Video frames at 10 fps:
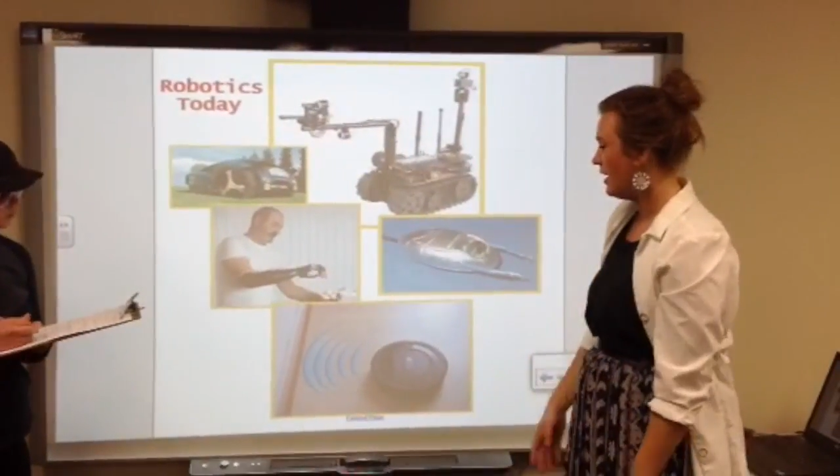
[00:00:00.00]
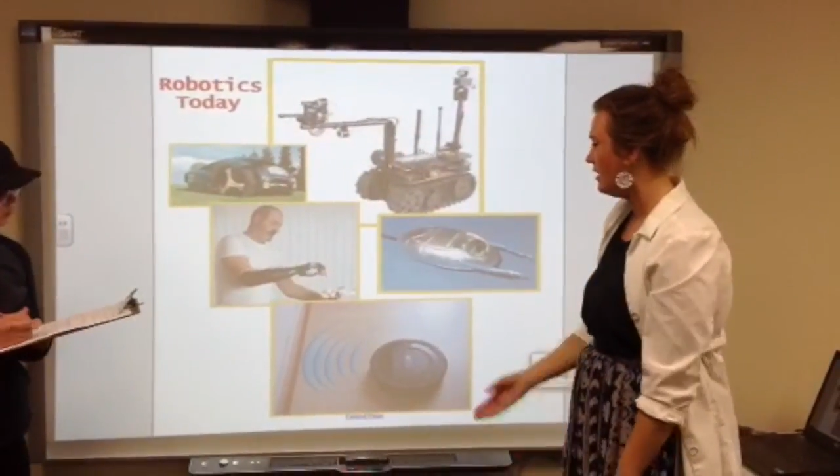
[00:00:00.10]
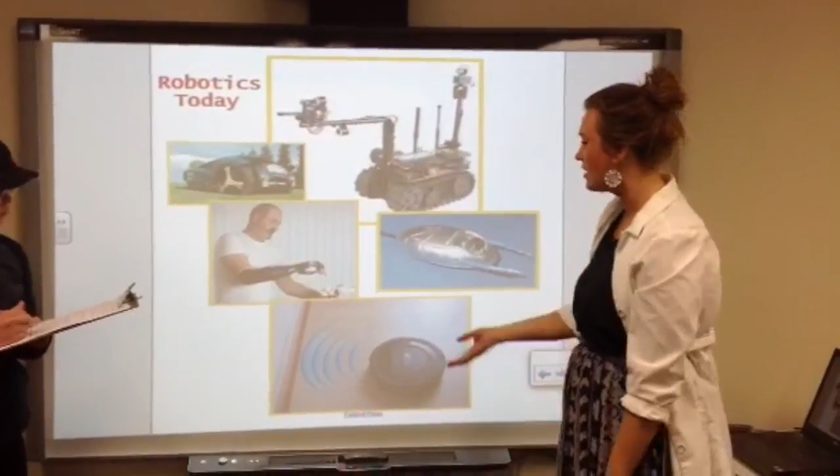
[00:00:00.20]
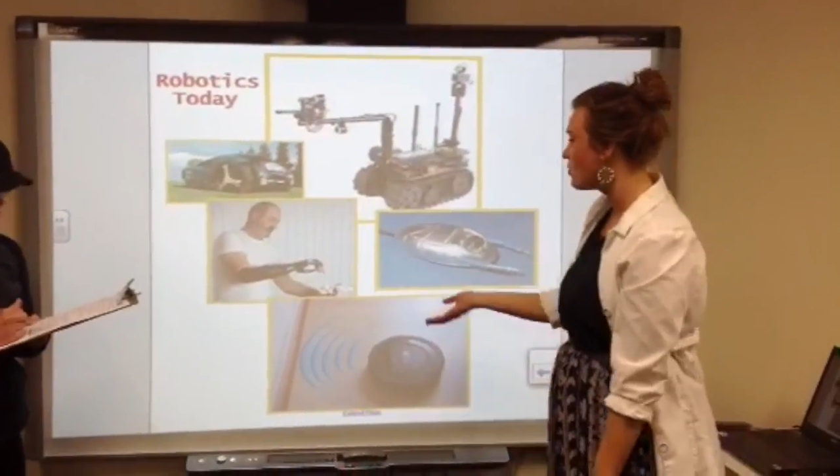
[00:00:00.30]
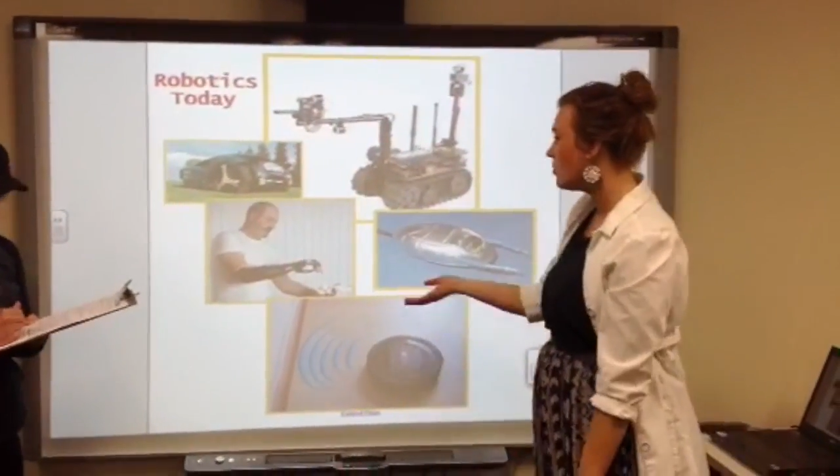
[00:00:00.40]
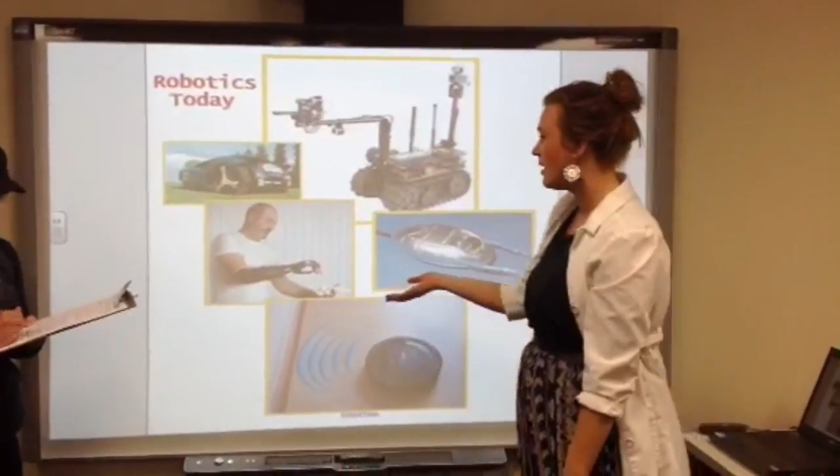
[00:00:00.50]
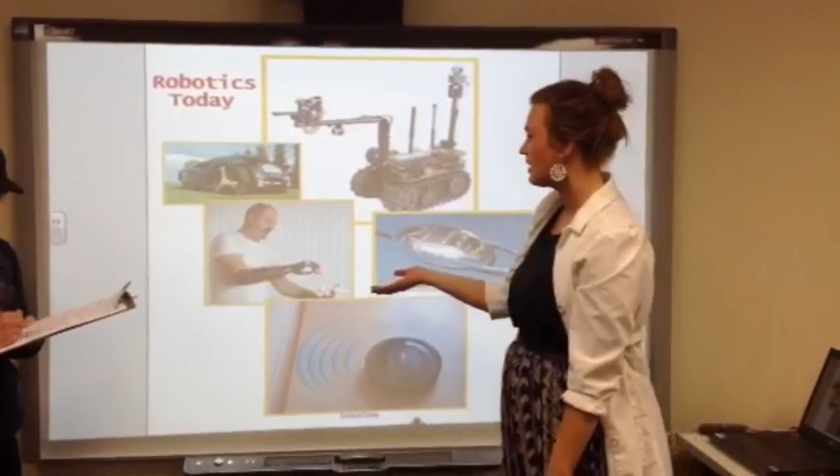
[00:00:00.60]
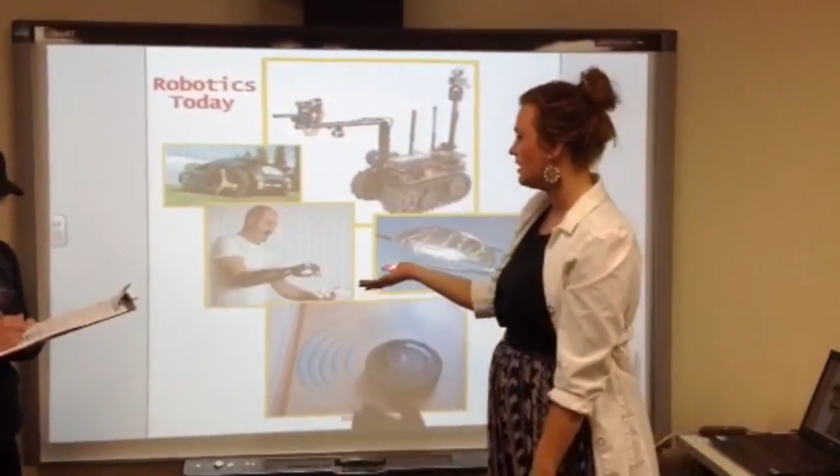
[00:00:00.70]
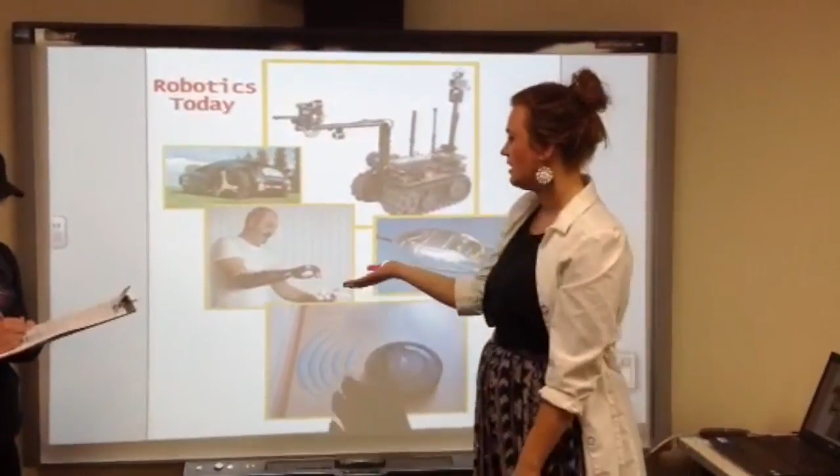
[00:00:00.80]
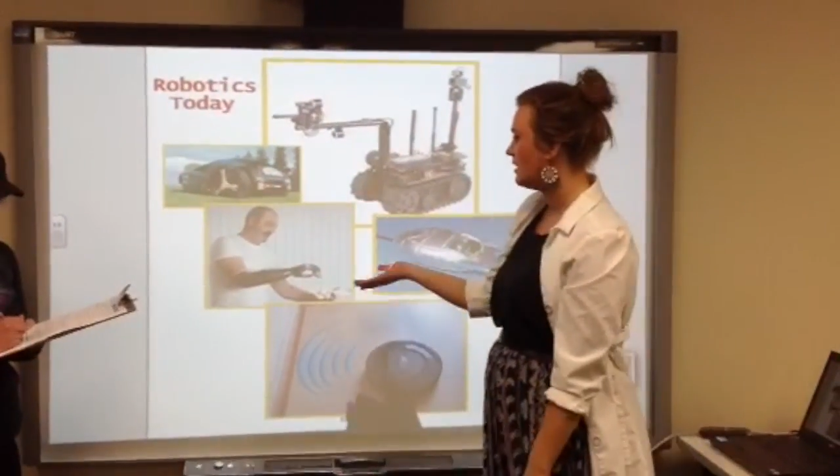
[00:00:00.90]
And this
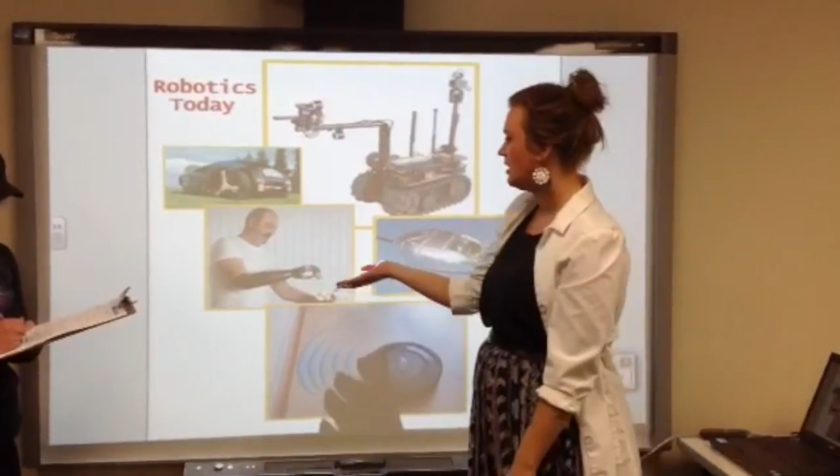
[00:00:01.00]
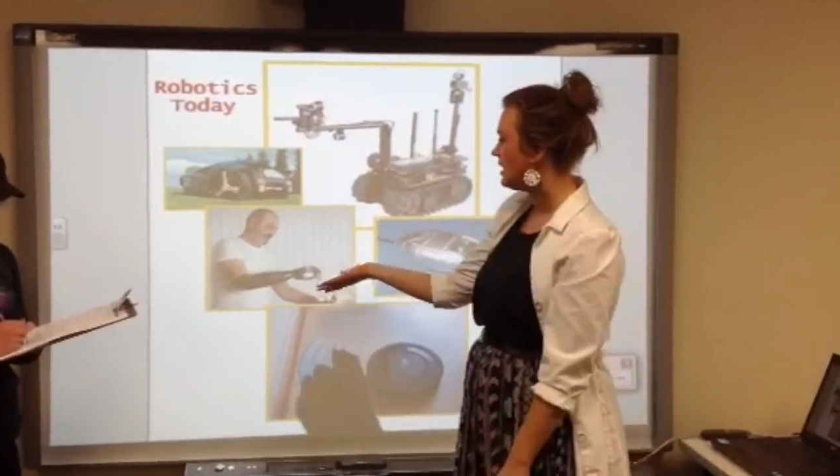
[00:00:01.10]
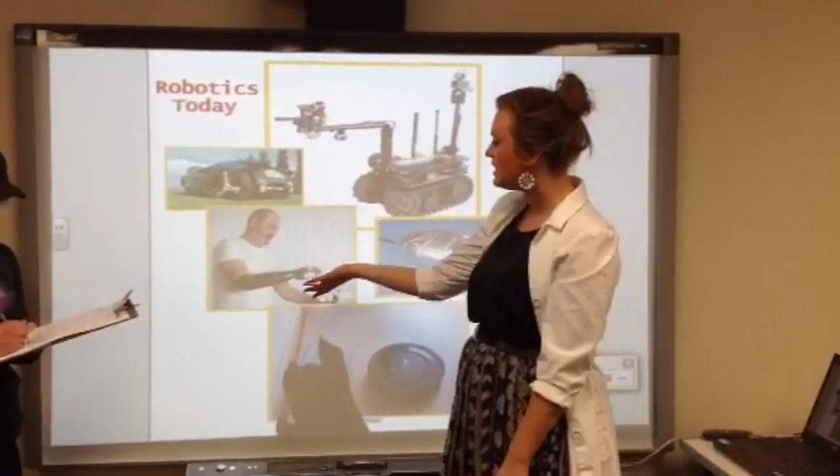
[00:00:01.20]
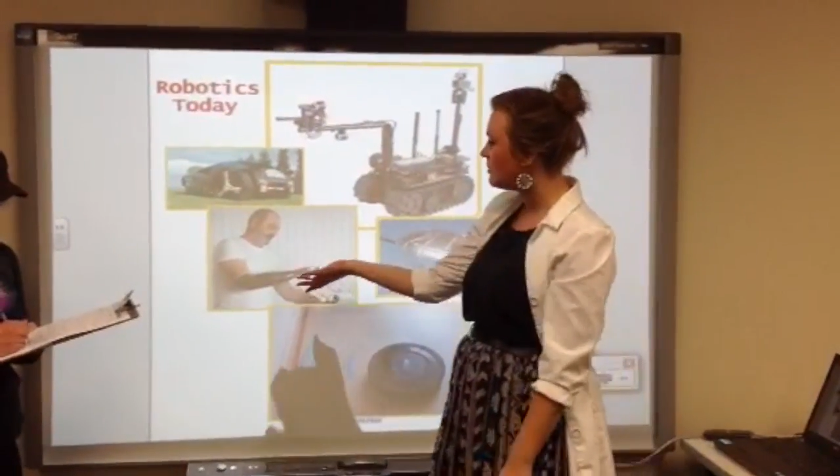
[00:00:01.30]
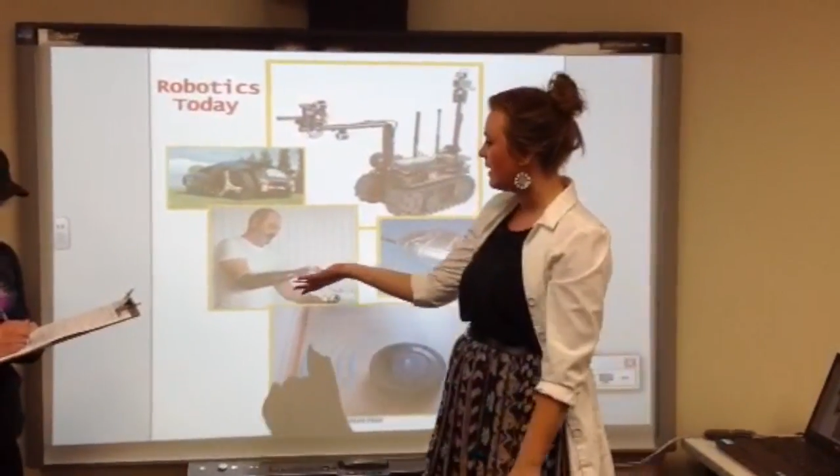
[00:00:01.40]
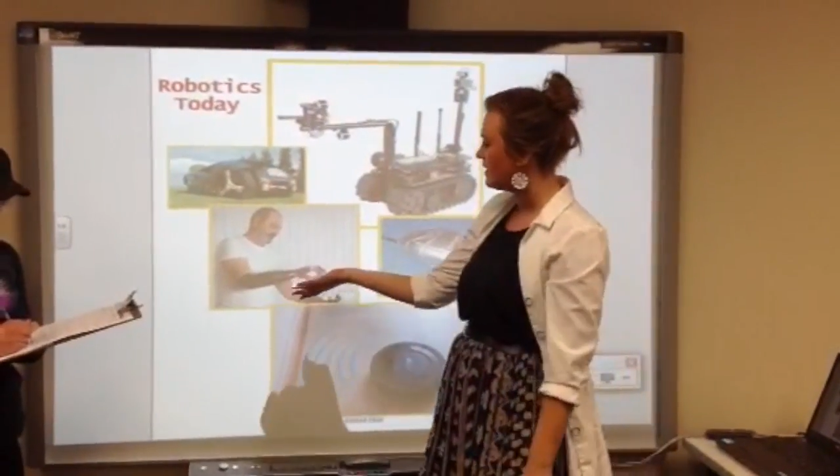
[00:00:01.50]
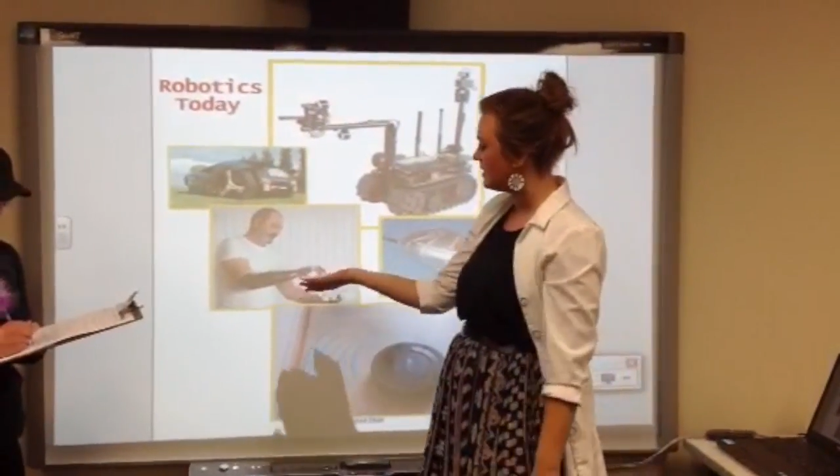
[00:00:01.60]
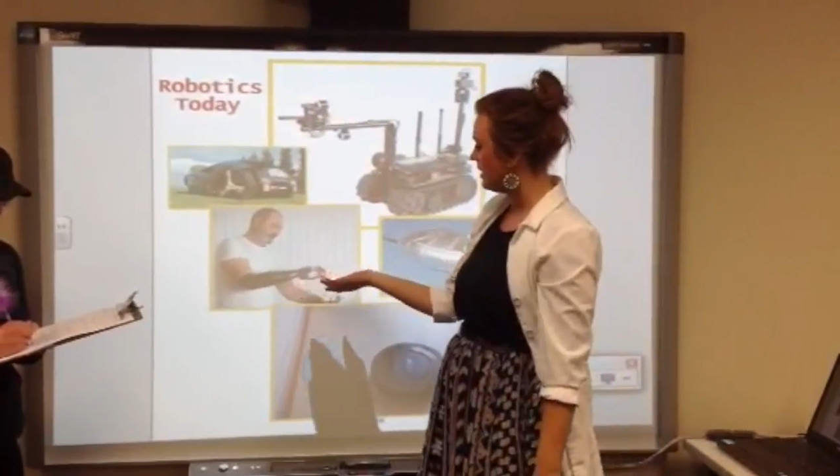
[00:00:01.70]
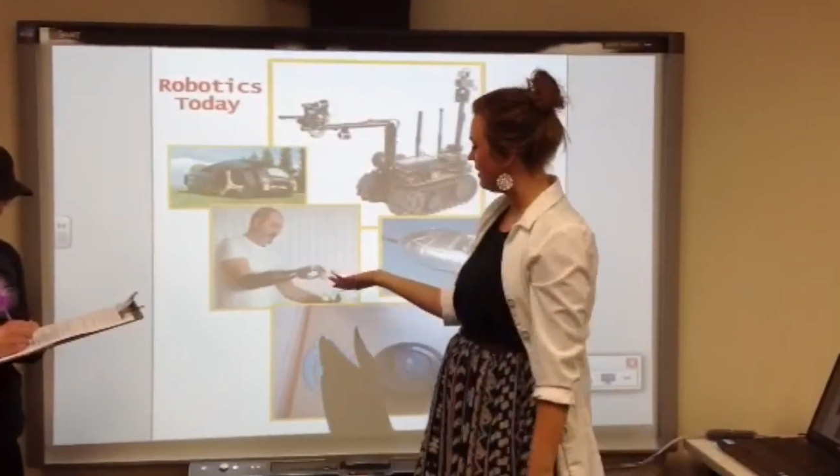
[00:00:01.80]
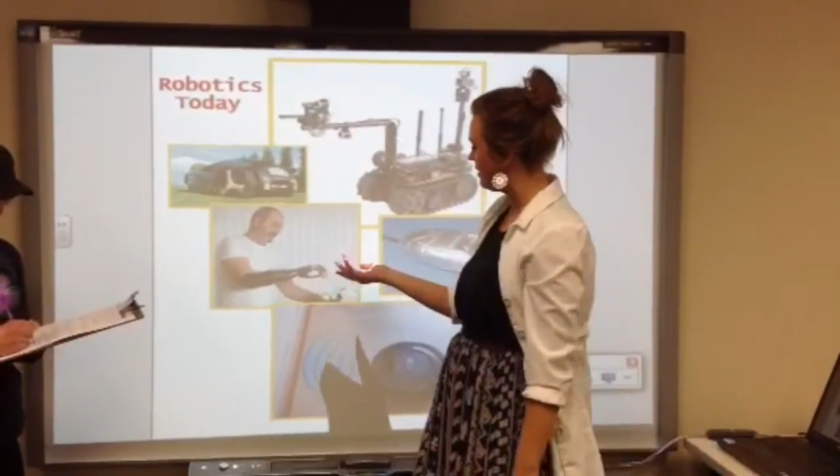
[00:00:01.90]
robot can
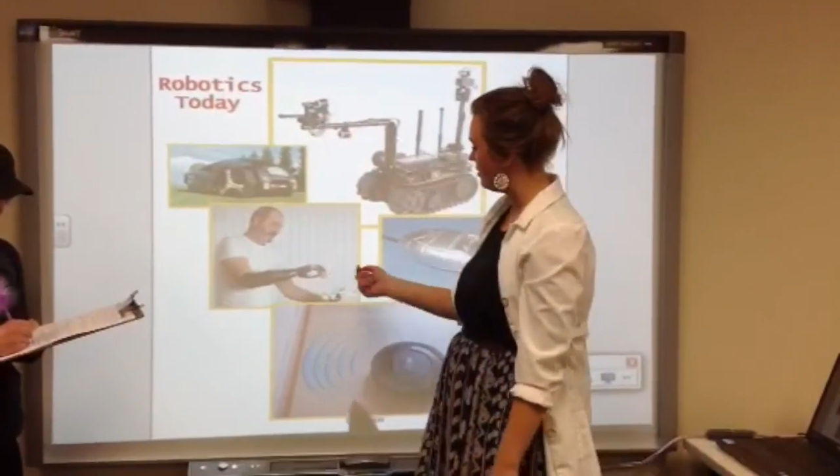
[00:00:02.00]
independently